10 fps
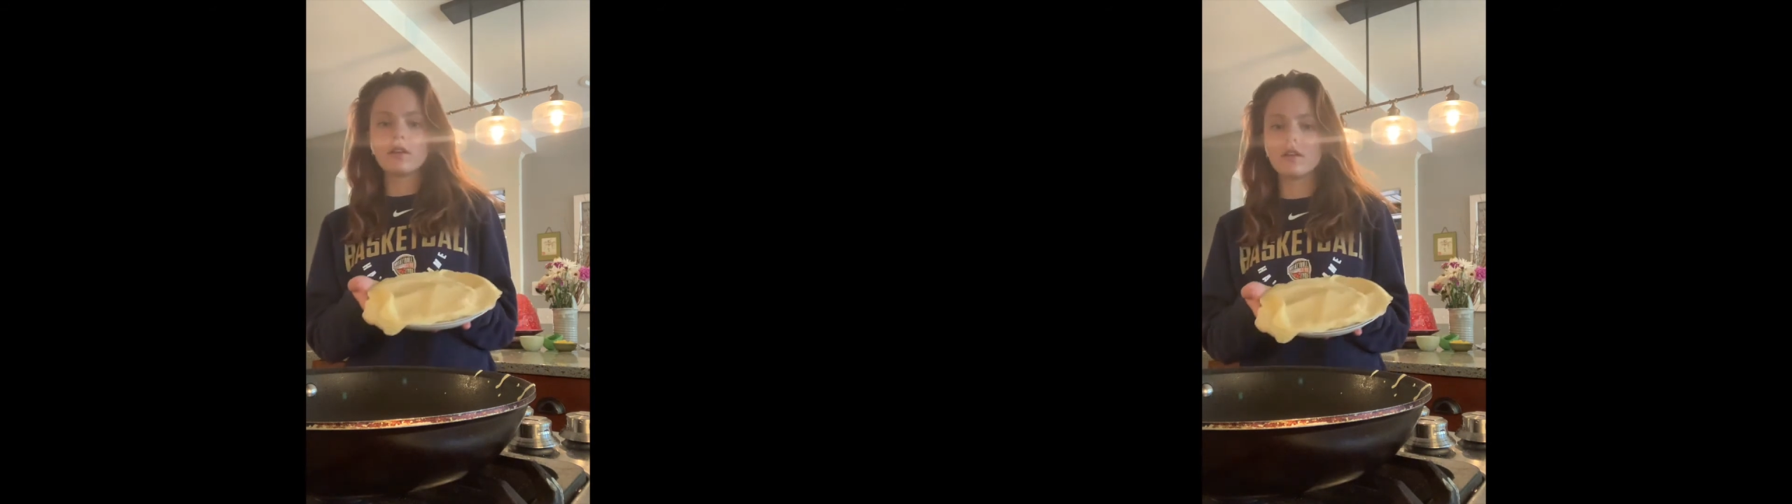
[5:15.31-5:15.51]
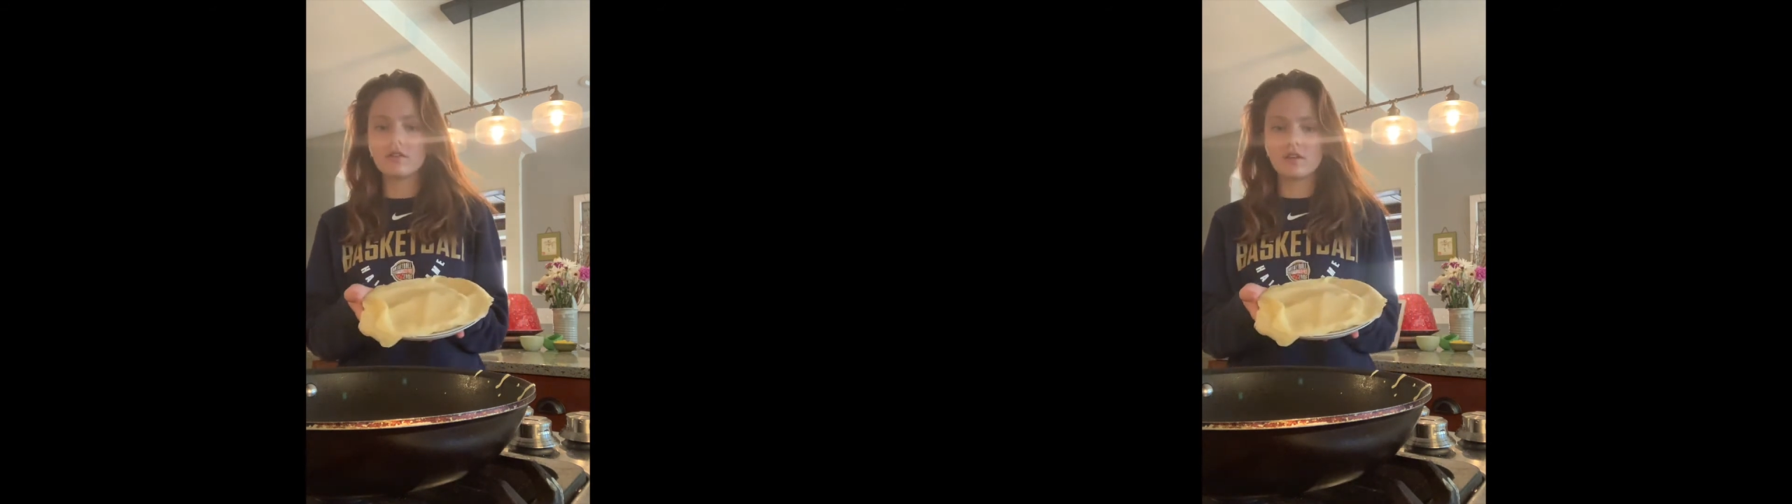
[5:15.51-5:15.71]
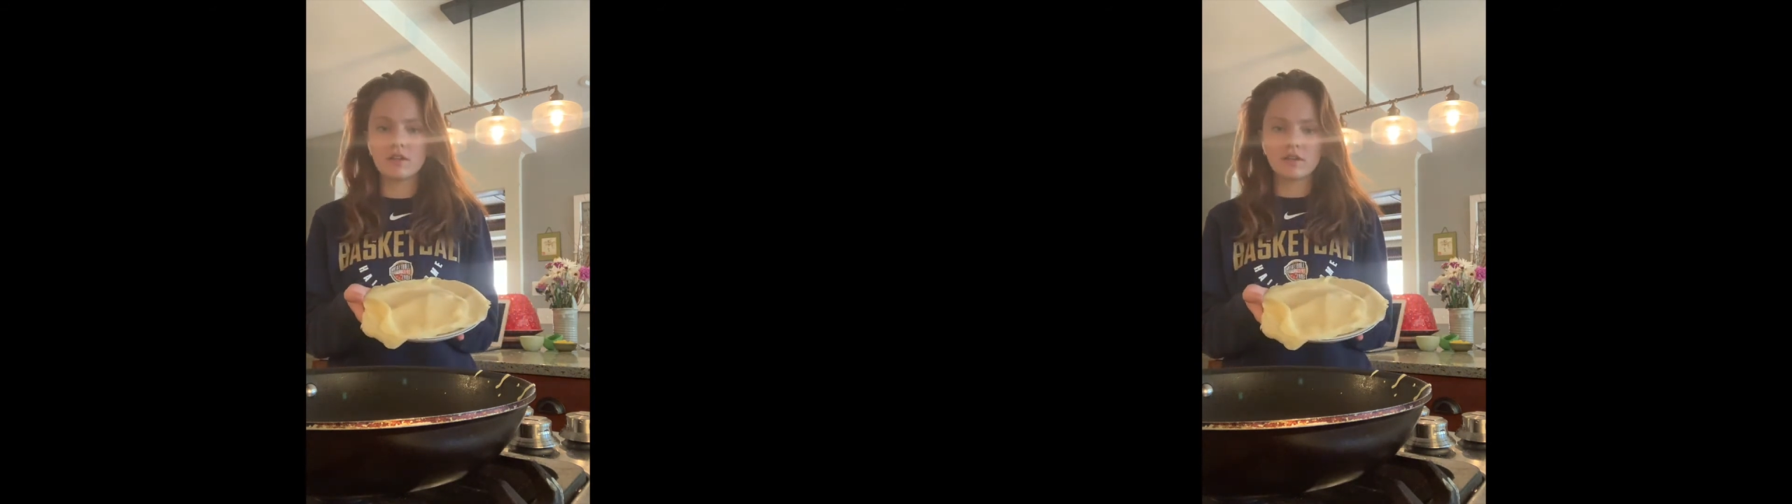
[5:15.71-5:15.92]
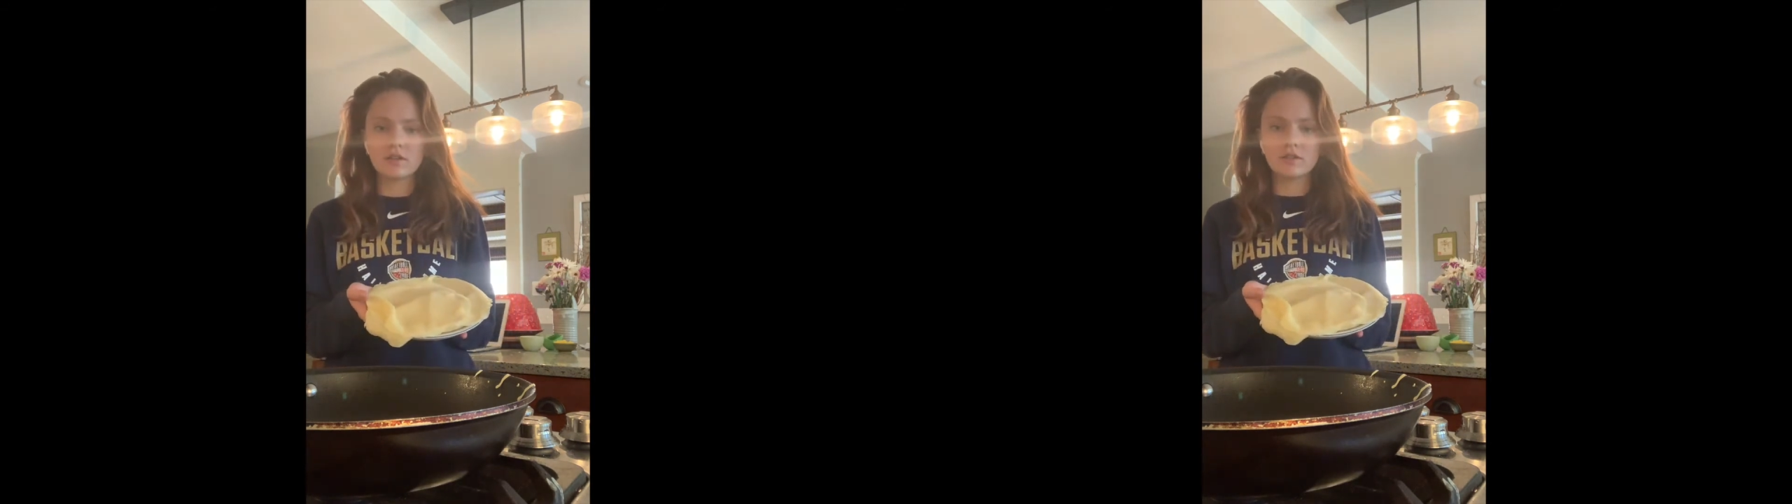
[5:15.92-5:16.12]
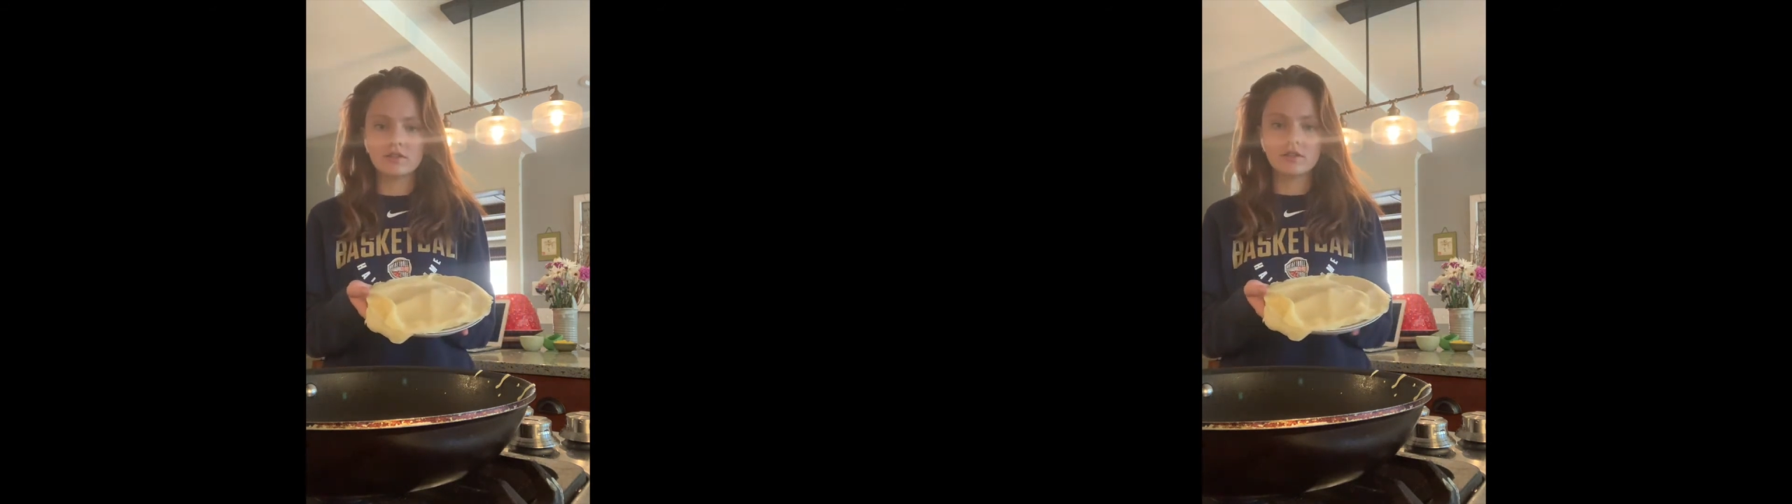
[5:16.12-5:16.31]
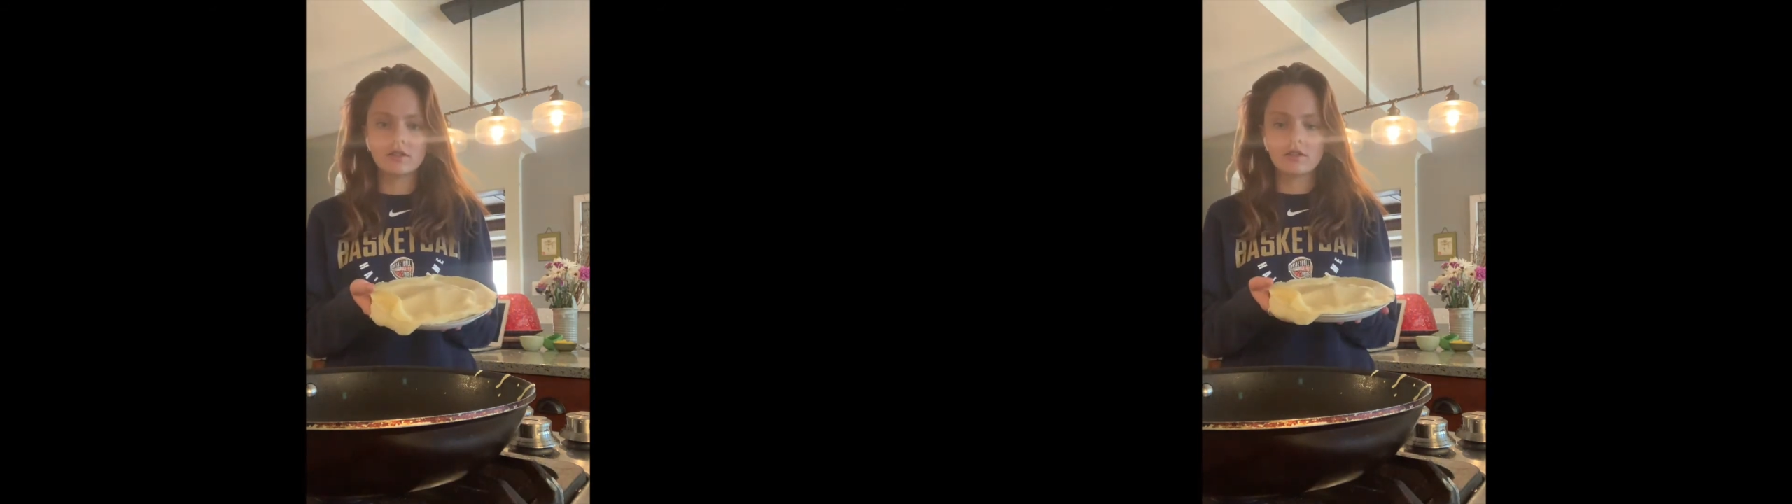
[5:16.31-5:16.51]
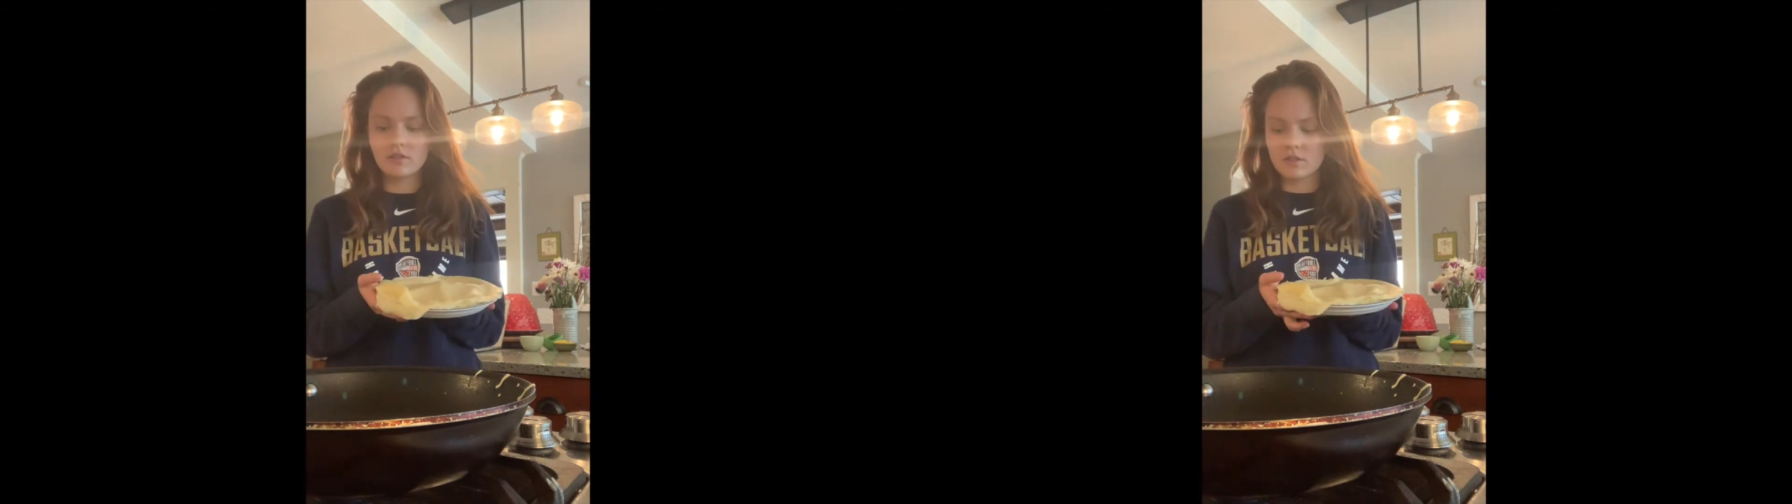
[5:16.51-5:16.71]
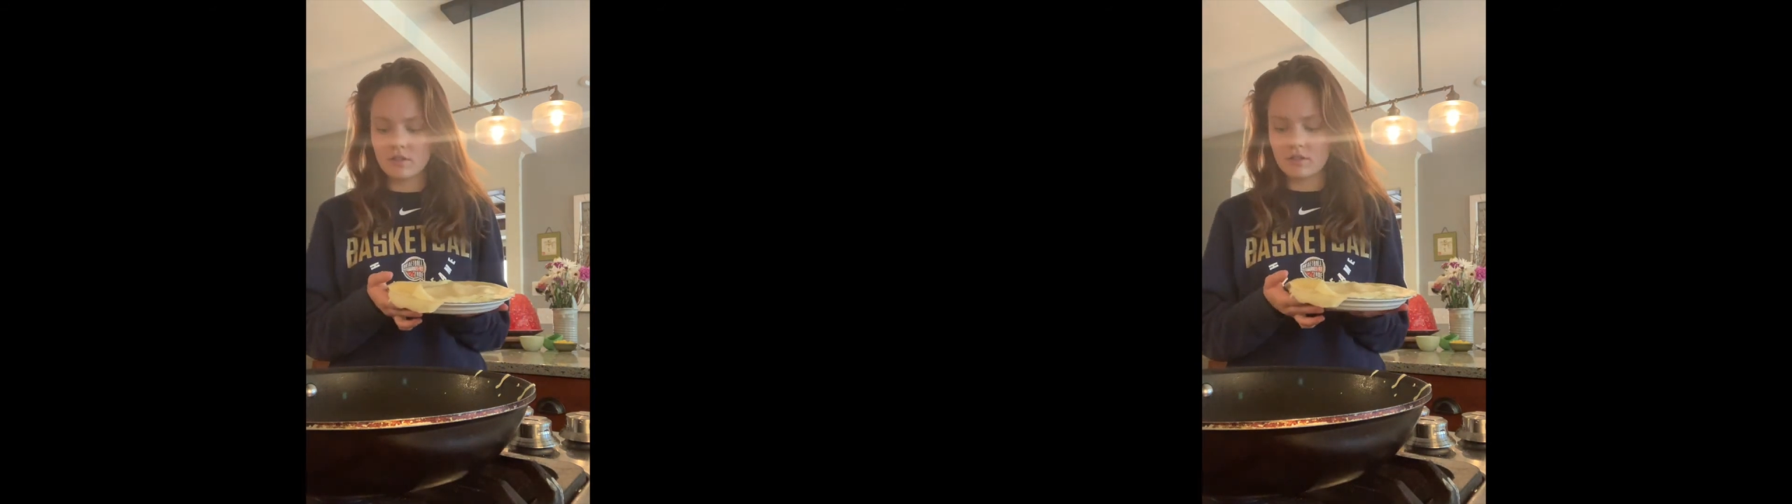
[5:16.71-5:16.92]
here they are.
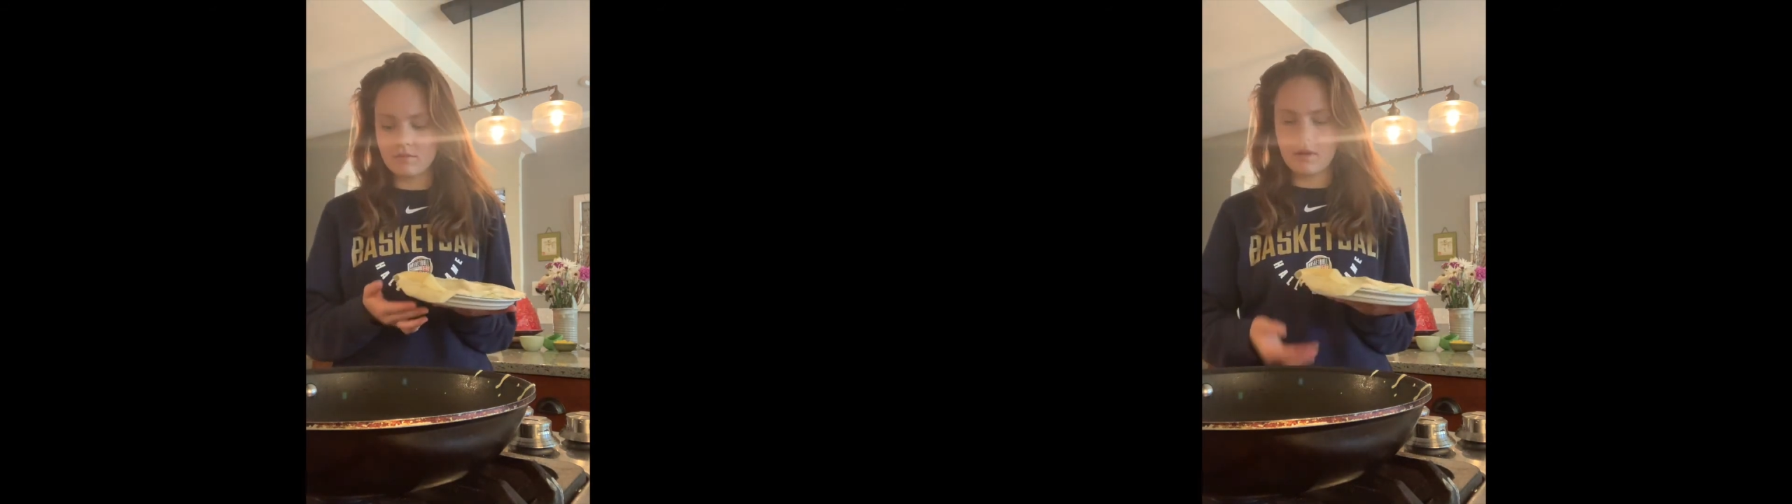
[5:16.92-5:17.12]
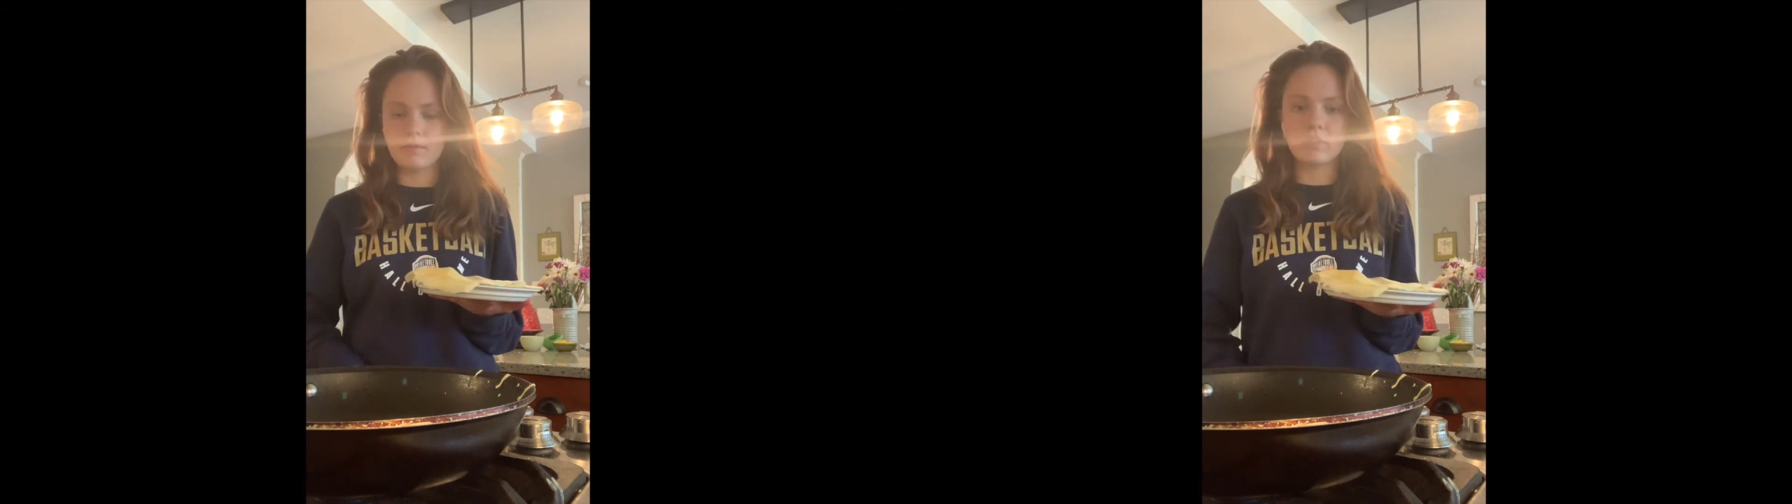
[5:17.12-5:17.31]
I'm